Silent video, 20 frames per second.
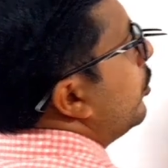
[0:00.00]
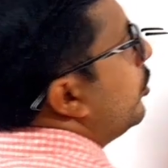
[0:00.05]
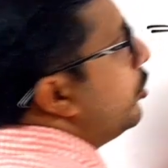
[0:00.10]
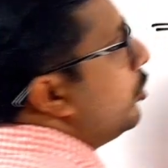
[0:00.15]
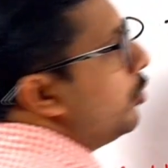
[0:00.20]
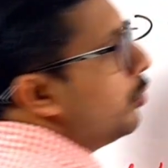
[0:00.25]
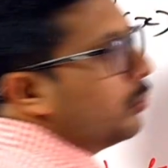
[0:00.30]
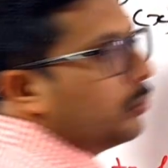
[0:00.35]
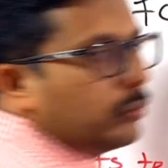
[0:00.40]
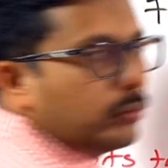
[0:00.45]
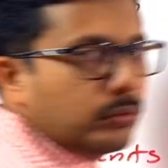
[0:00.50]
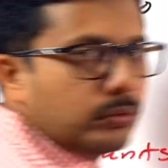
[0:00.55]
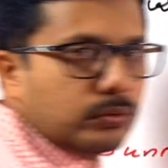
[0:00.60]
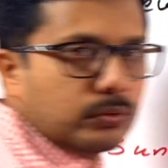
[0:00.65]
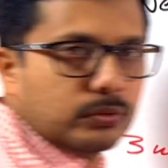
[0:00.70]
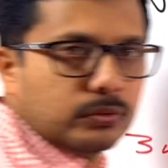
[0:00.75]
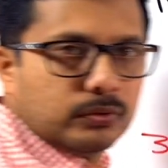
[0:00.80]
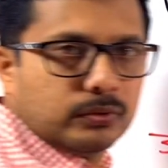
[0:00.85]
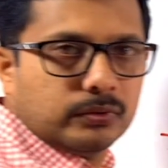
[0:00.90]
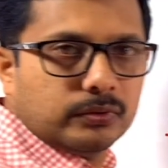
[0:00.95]
2.
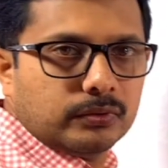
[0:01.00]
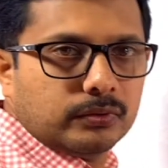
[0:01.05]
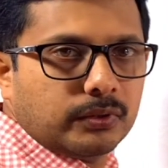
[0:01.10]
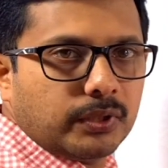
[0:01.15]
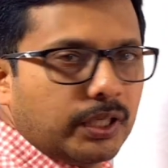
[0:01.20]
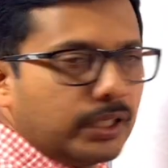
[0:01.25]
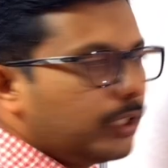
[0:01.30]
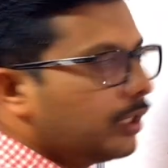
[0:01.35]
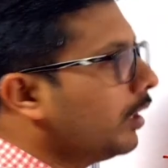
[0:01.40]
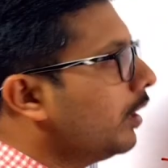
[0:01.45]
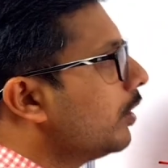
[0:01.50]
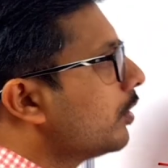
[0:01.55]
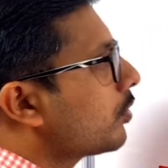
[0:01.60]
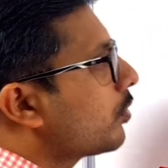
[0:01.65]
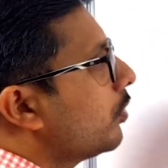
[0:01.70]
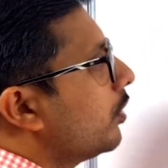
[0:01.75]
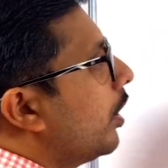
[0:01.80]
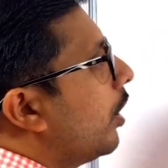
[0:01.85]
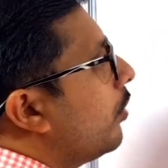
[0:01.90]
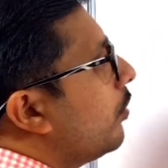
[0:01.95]
Okay, so
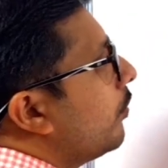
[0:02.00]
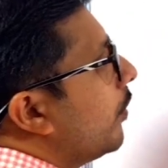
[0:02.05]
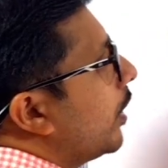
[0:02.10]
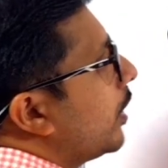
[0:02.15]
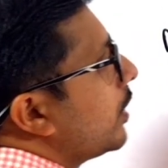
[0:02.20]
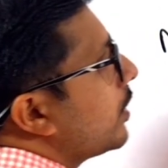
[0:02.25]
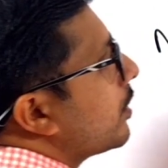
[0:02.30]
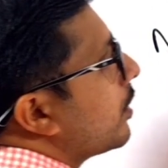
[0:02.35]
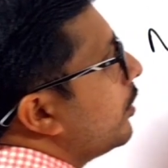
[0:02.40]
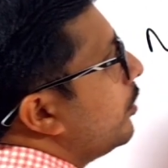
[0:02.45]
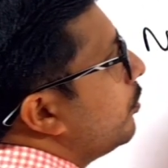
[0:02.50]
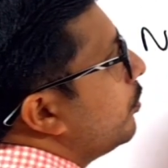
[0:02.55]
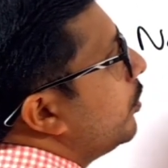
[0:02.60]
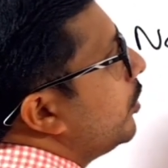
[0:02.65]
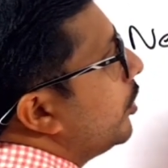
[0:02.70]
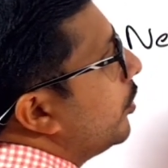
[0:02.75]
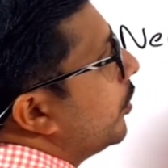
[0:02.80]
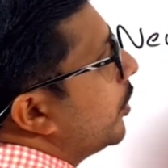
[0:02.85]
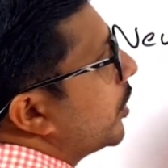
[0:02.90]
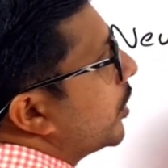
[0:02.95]
now what is the new
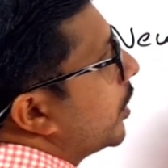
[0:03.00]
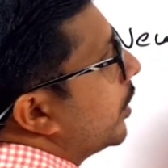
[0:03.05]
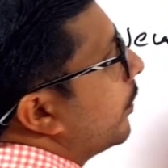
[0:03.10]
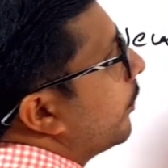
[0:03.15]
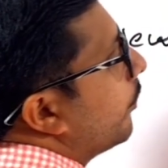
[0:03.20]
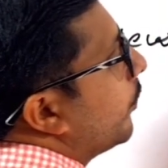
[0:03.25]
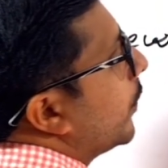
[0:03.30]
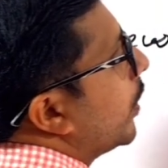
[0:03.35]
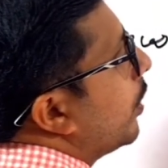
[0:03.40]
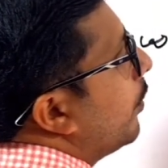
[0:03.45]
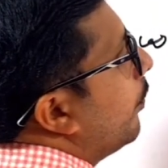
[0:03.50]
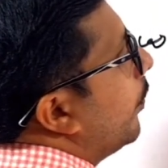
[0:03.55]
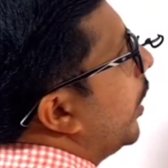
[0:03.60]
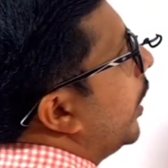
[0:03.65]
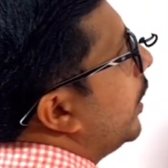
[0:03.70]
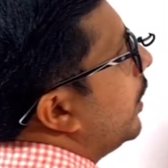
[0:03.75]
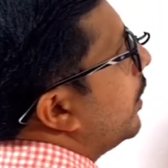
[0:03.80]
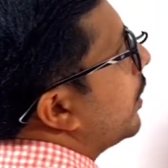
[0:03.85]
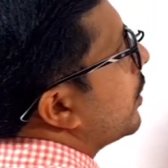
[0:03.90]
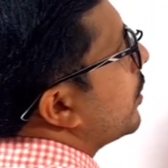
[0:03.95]
equation?
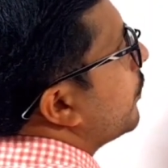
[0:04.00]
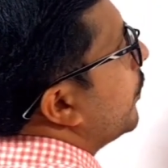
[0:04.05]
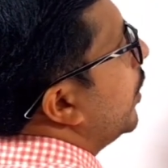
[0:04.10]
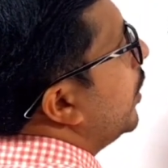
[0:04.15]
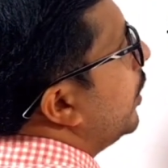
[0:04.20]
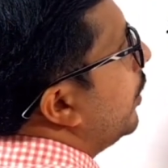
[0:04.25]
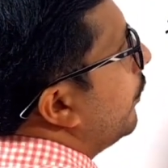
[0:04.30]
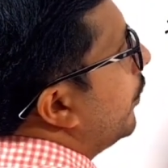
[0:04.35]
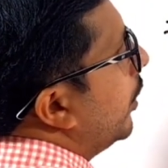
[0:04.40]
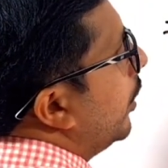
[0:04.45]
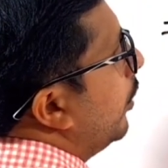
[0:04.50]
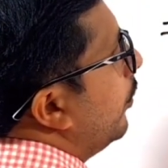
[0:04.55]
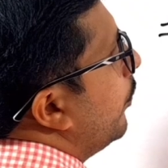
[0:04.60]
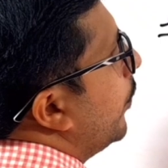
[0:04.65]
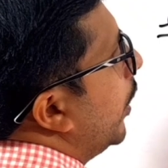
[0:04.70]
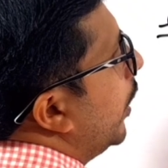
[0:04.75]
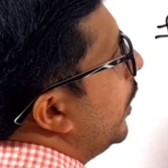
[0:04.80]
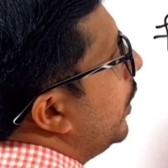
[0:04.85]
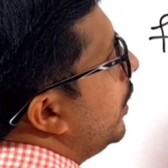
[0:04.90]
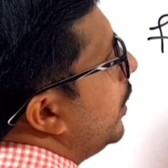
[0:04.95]
Minus 1 divided
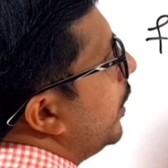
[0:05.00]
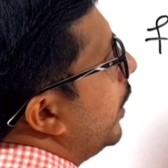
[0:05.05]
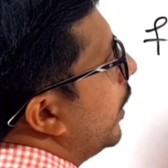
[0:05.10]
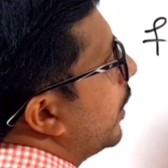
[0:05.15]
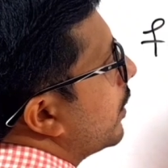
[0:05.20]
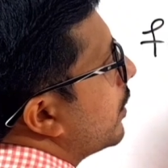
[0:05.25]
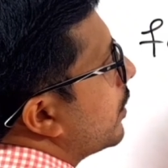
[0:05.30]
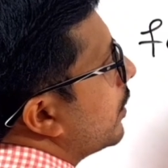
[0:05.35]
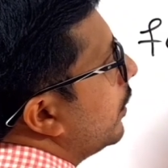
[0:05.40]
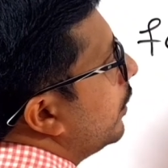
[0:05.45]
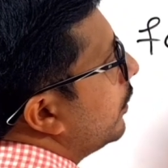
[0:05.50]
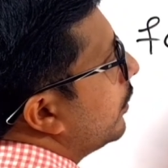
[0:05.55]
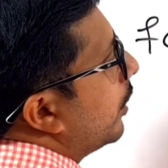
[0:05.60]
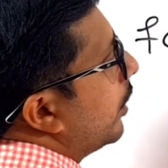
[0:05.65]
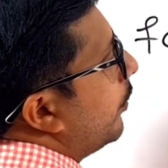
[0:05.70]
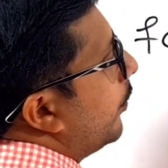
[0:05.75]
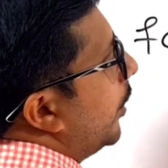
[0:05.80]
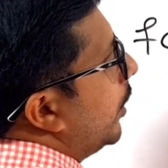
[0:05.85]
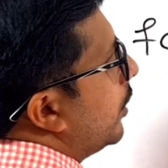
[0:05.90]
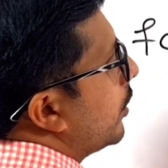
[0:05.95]
by x. 3
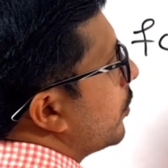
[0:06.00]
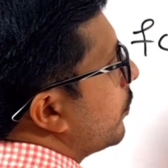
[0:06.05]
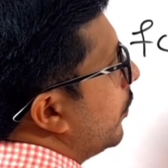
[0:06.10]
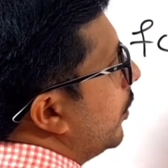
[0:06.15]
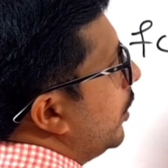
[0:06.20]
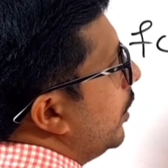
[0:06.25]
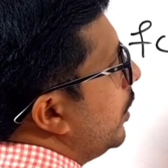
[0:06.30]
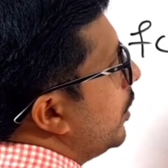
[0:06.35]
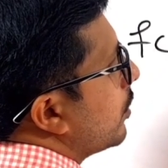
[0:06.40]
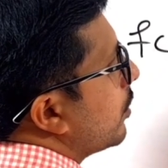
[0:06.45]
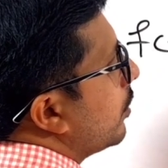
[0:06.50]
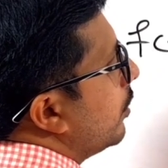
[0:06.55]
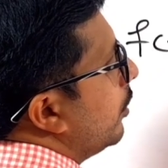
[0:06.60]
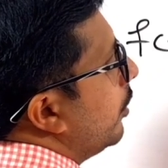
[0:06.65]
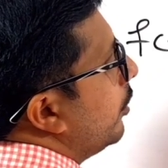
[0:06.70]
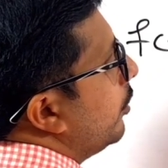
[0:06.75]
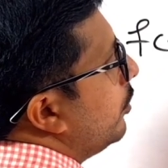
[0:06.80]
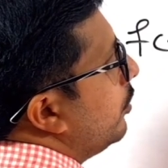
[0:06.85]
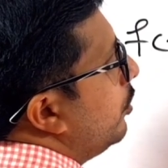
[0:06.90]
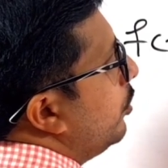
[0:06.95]
minus 1 is
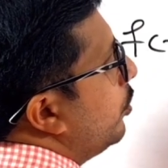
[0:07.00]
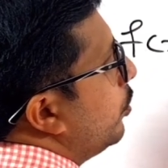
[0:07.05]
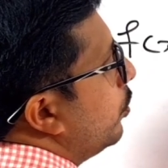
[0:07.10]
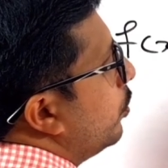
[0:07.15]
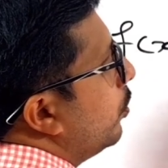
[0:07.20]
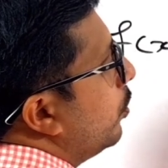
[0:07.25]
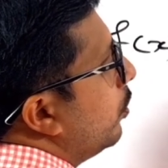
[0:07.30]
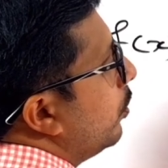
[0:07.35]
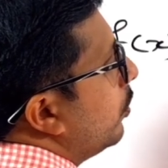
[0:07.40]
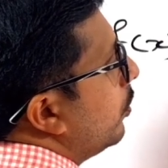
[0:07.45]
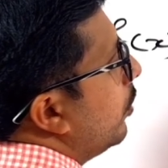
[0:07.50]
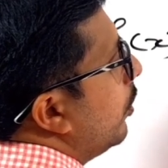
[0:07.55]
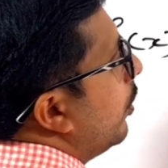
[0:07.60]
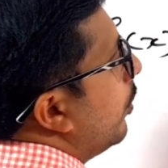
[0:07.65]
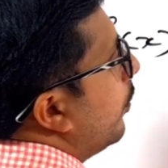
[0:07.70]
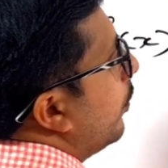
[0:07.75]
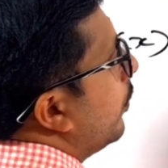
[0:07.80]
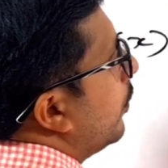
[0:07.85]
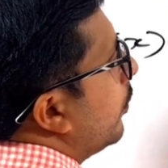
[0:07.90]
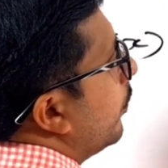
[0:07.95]
2,
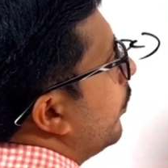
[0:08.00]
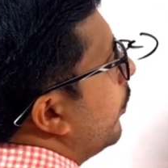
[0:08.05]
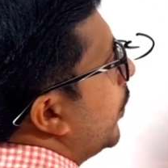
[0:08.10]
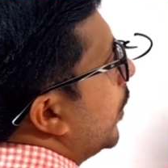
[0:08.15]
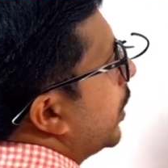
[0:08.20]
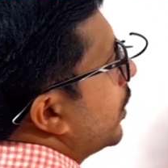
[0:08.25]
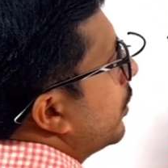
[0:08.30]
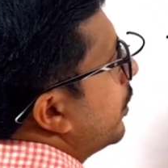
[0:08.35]
plus